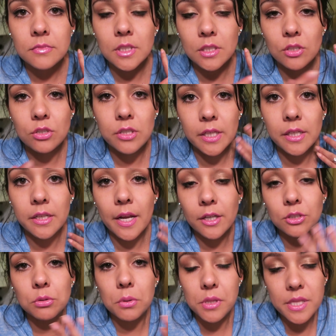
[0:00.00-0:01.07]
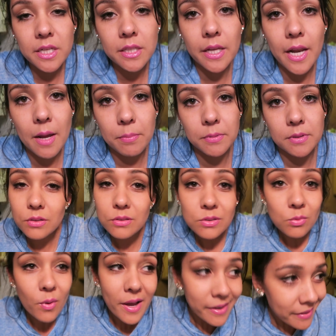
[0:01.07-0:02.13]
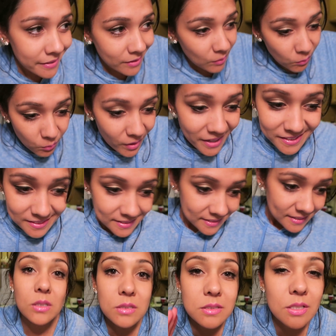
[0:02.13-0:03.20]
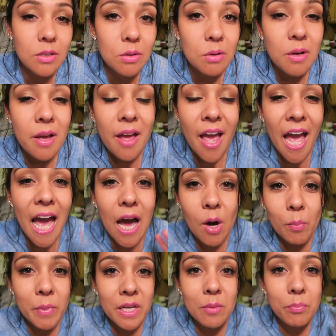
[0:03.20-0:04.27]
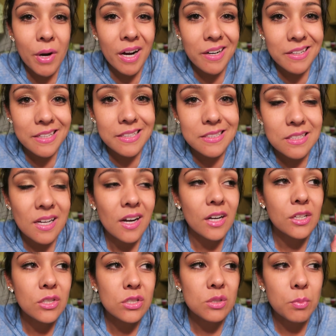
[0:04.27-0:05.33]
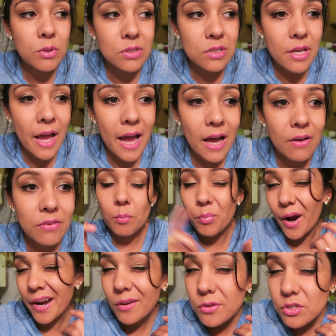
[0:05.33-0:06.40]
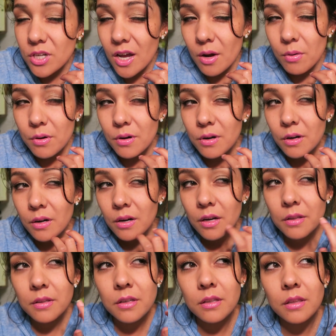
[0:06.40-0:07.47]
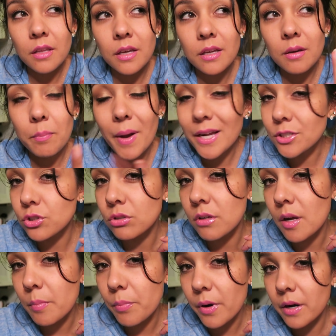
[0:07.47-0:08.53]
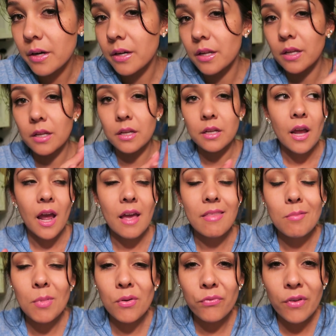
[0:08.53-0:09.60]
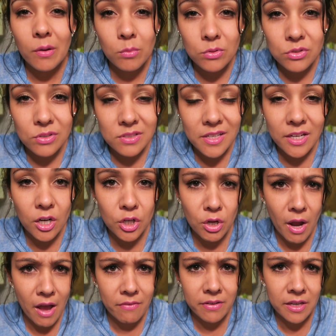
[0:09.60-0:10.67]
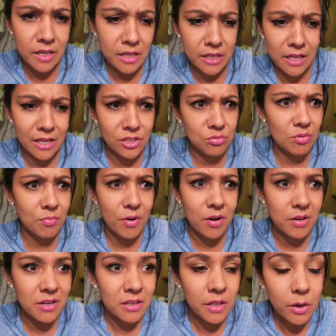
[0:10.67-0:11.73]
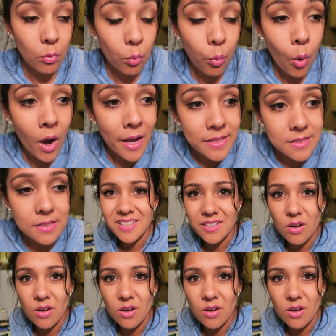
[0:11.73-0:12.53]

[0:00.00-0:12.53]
That there's like an actual thing that happened. There's a wedding, what? Also, how many parties are you supposed to have? A bridal shower and then like a bachelorette party. And then my friend was just like, are you having an engagement party? Like what? It's